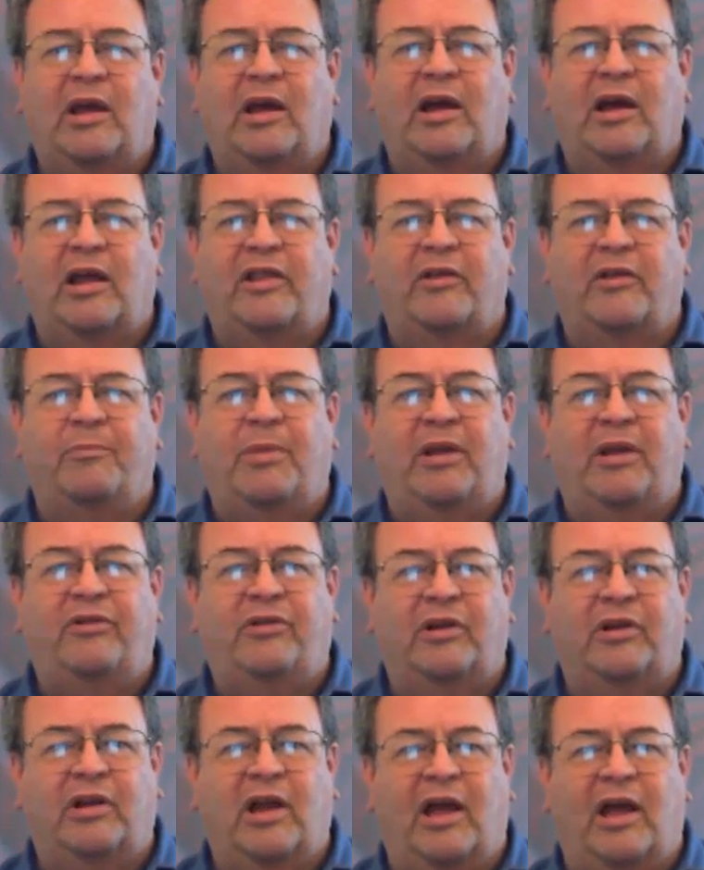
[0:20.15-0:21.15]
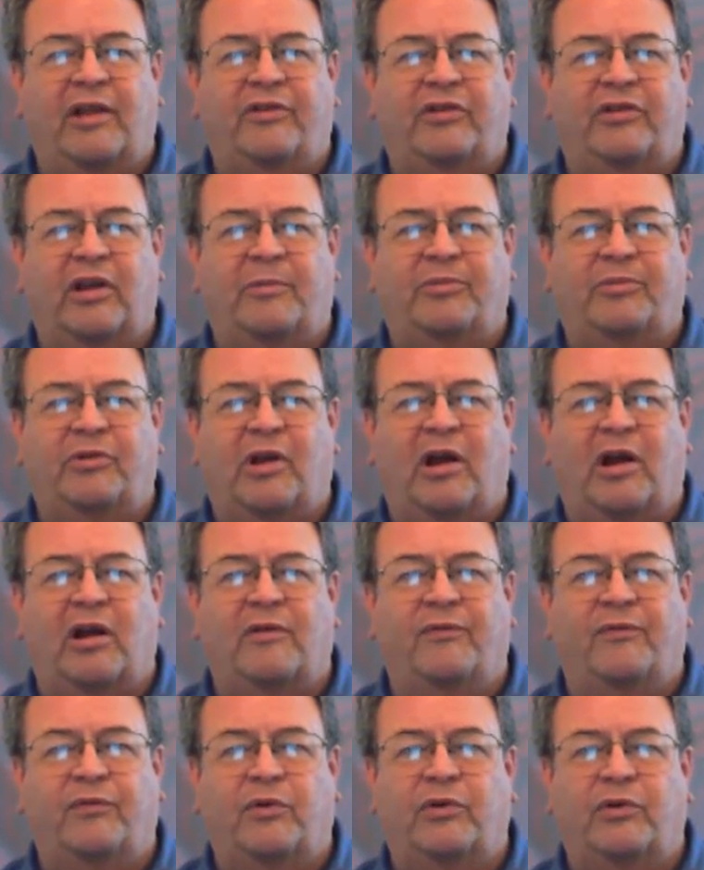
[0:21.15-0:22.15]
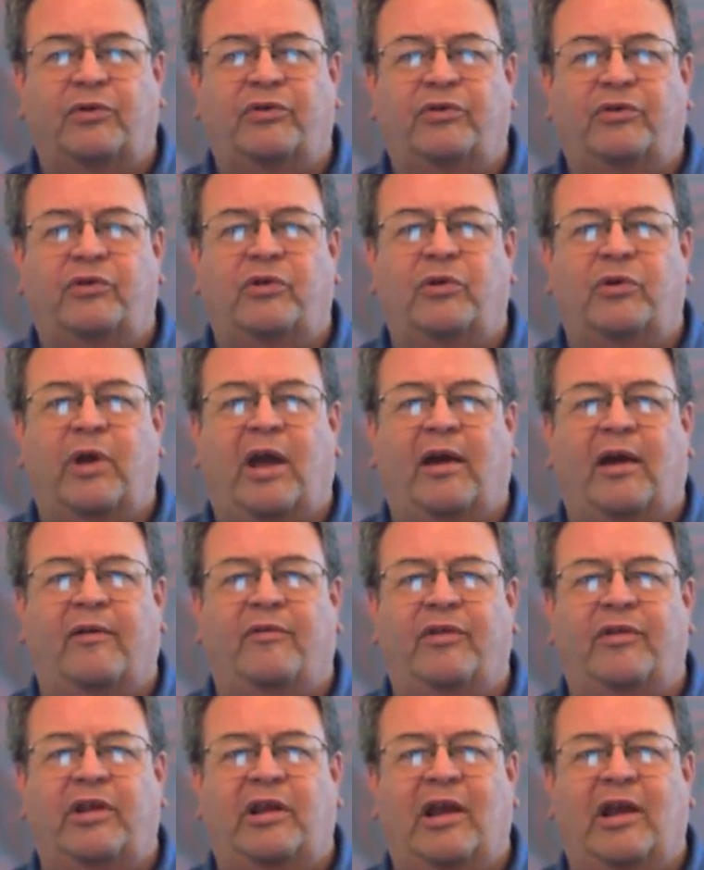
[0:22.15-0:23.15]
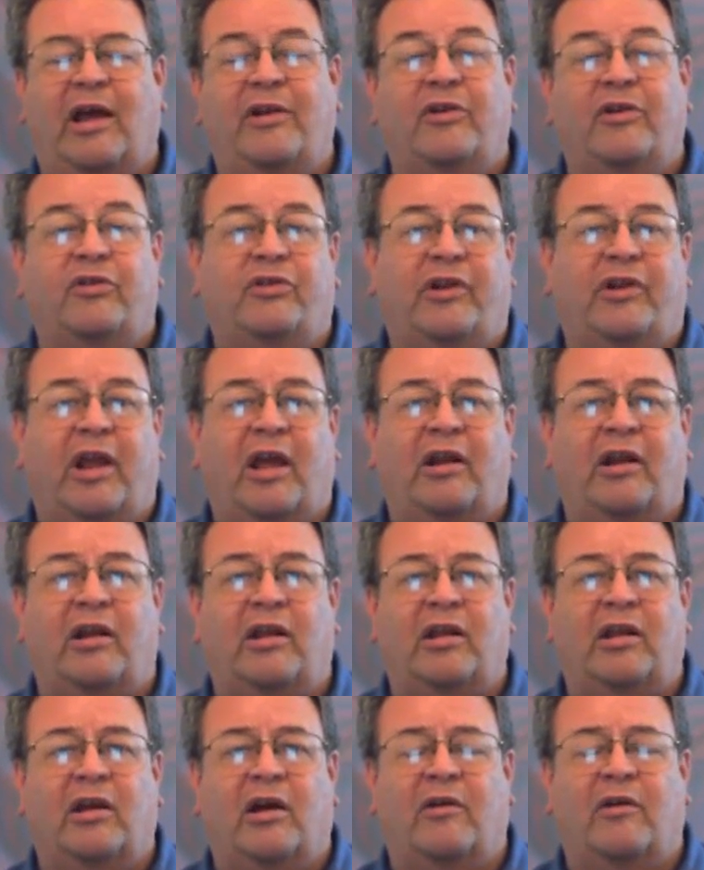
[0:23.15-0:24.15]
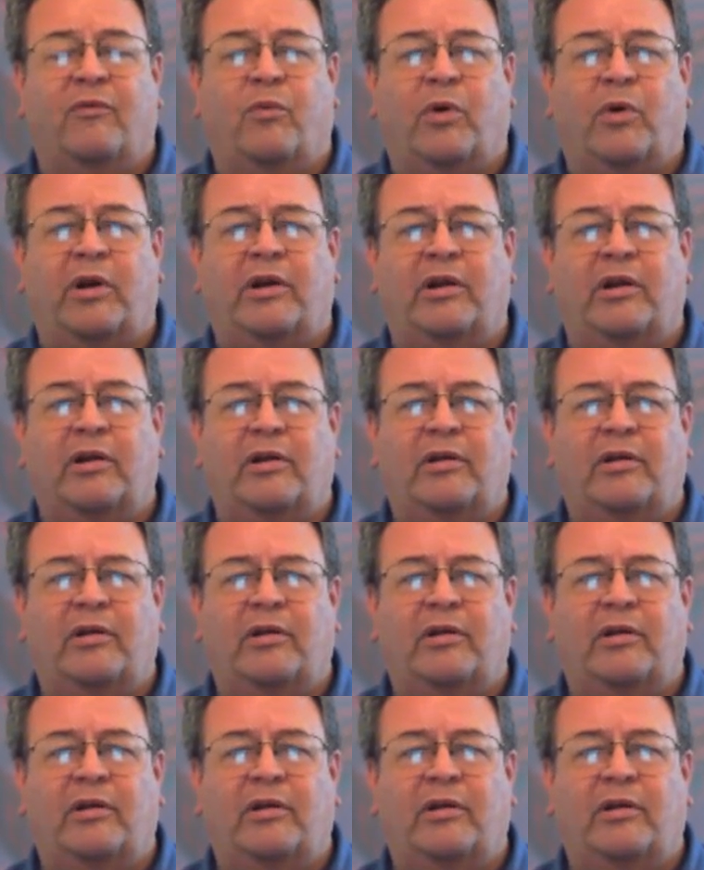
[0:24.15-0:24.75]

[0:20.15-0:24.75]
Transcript: The basic concepts are first to have the understanding of what